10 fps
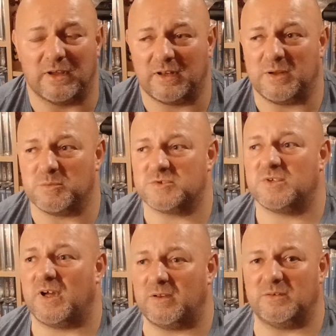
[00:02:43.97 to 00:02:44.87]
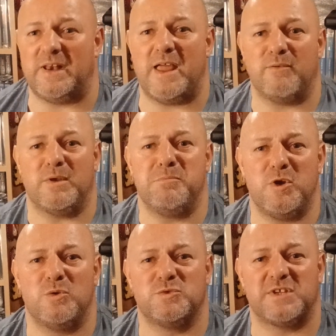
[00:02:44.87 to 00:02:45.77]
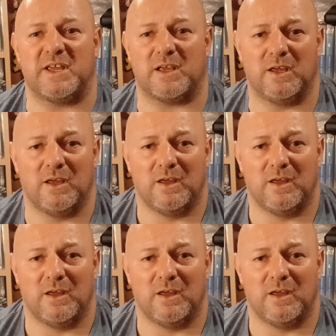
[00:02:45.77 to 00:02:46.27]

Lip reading: and it was like Larry music,